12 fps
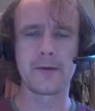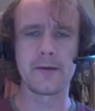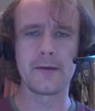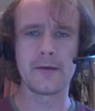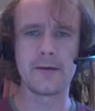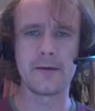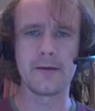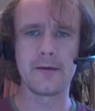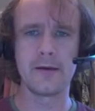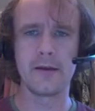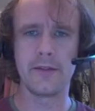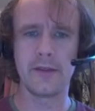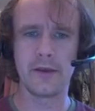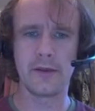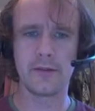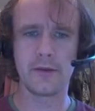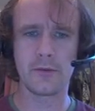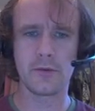And then I
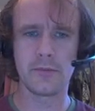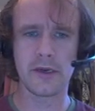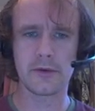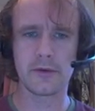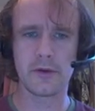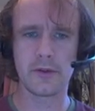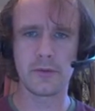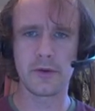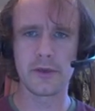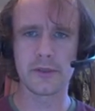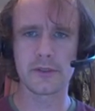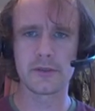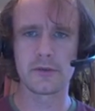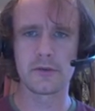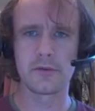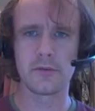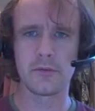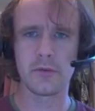think we're back to otherwise
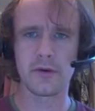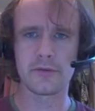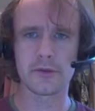whatever's